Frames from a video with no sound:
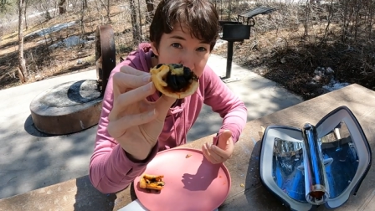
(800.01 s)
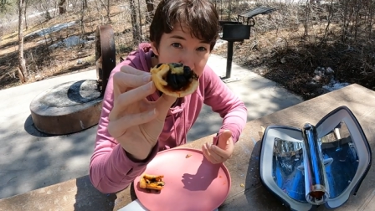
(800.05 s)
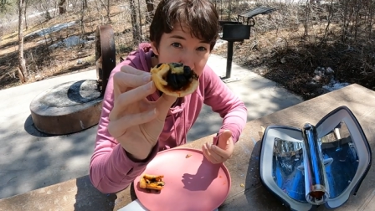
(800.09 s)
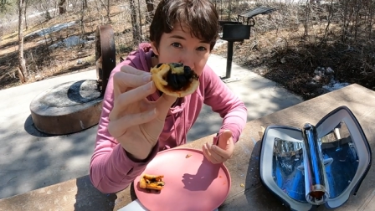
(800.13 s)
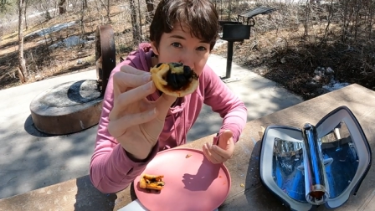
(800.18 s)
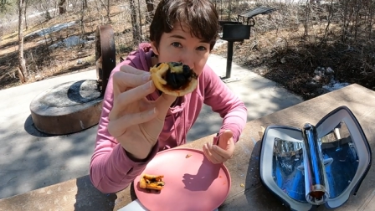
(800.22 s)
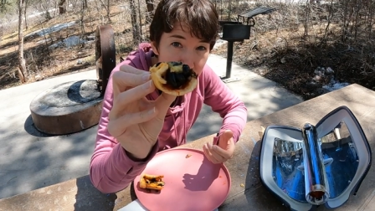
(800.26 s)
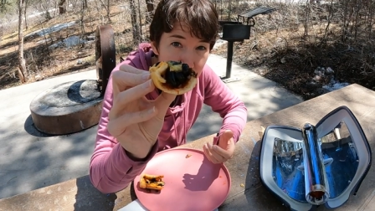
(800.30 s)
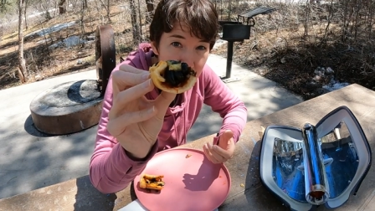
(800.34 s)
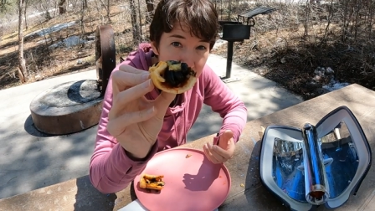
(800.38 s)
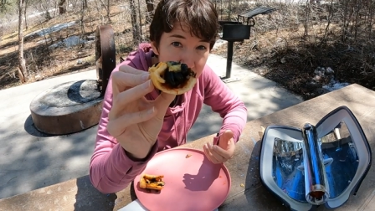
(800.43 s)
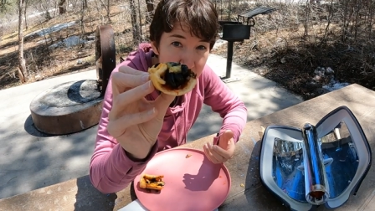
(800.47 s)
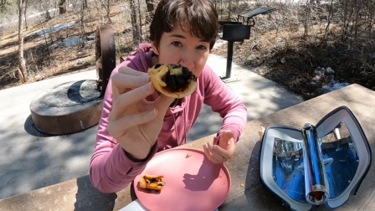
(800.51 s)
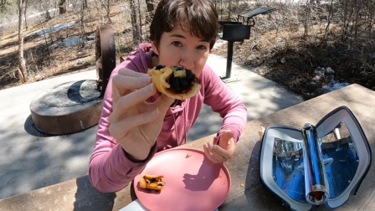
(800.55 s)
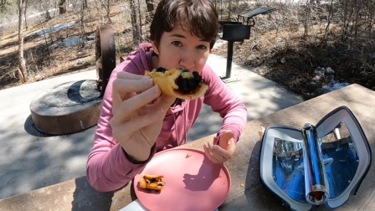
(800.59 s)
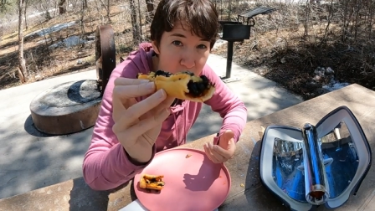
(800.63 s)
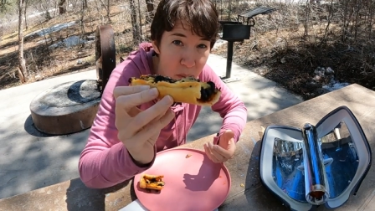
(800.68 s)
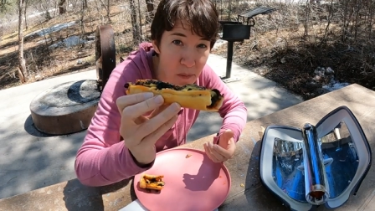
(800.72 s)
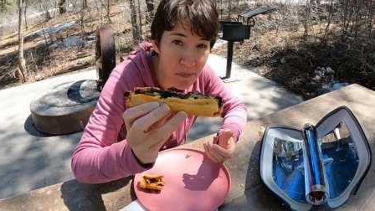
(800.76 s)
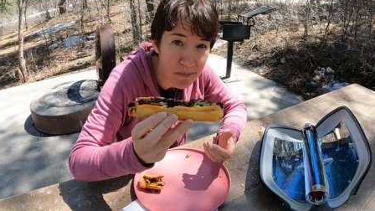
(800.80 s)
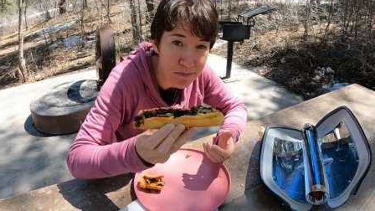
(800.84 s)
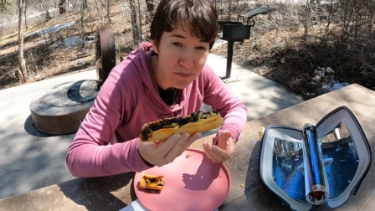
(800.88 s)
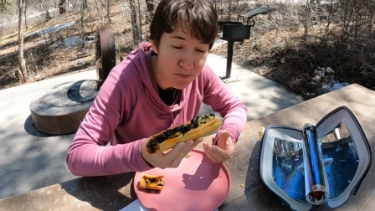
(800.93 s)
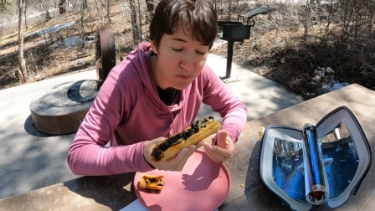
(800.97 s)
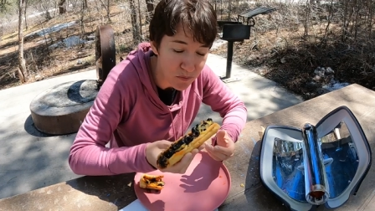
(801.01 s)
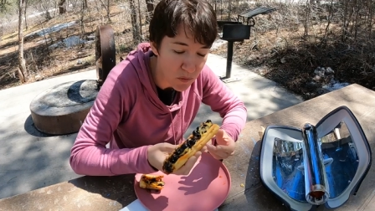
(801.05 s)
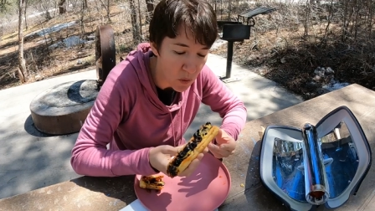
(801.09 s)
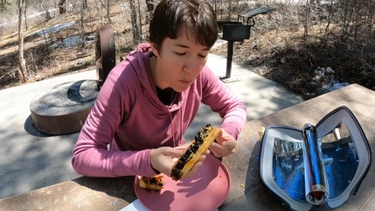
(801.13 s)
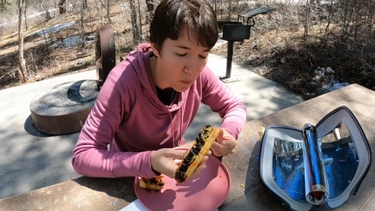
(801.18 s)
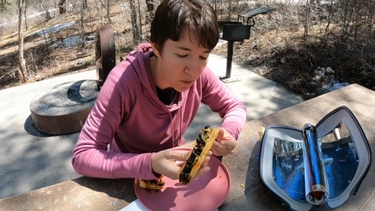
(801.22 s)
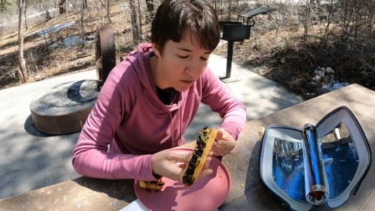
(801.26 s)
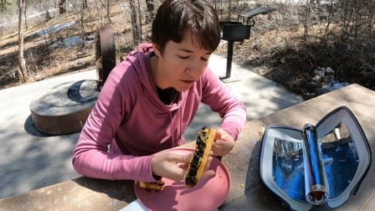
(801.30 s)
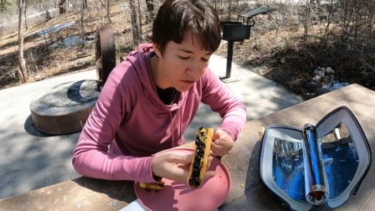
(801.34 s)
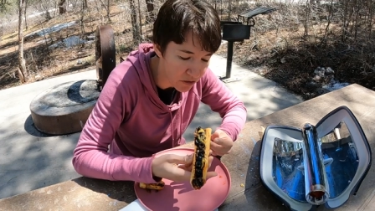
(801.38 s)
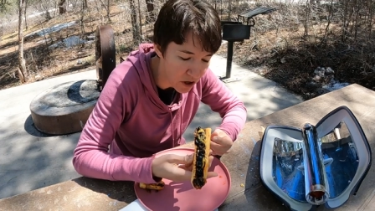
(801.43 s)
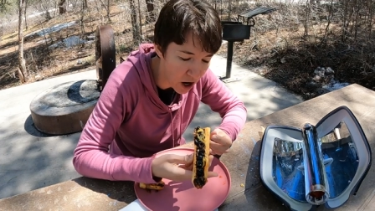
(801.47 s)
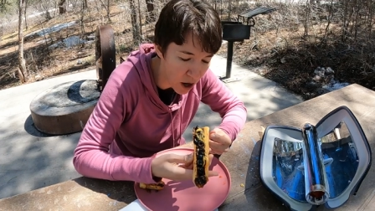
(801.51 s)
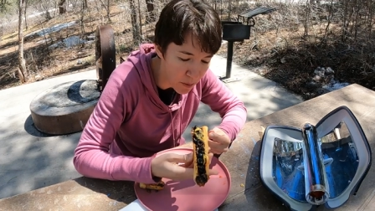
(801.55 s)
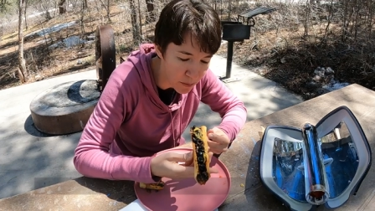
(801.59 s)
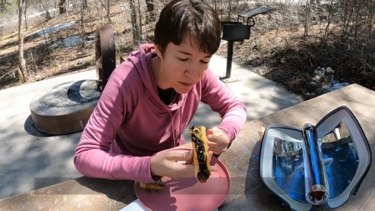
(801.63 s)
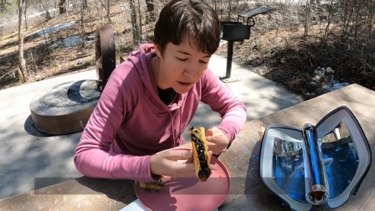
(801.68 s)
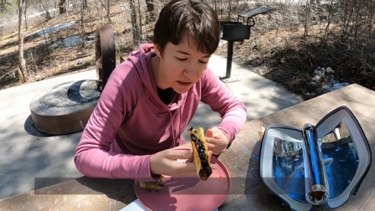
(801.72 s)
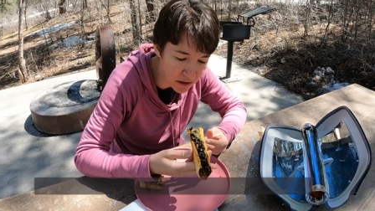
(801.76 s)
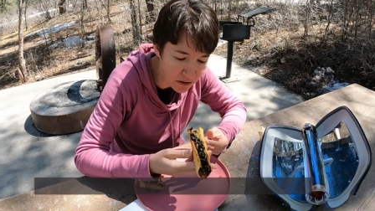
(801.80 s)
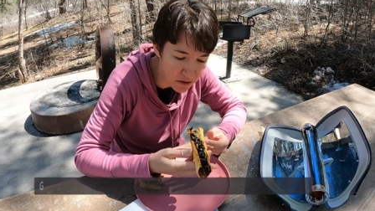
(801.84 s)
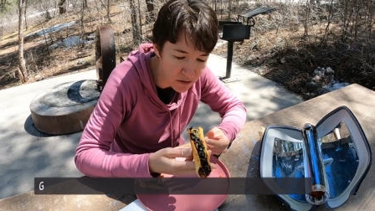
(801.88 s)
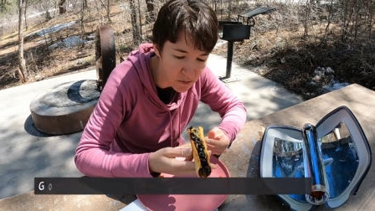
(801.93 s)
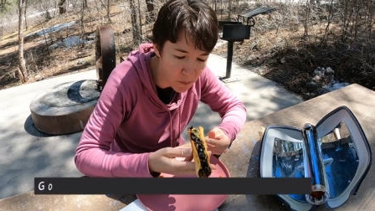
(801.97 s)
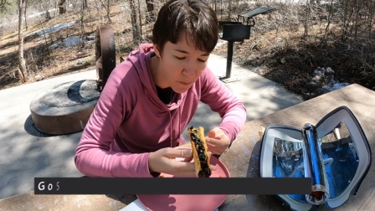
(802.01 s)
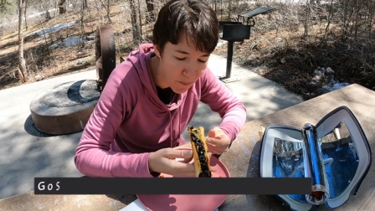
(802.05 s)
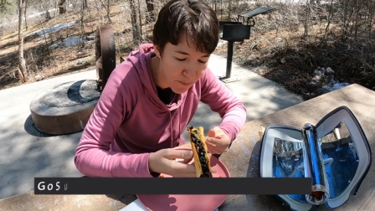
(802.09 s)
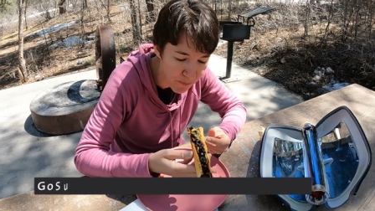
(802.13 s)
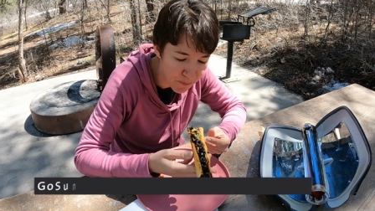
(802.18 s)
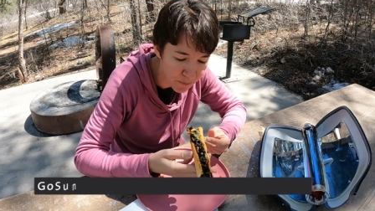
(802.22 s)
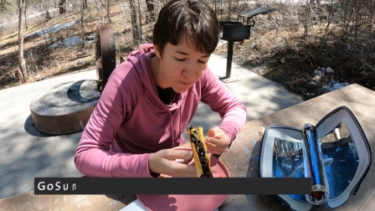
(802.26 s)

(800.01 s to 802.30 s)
to the brim with toppings.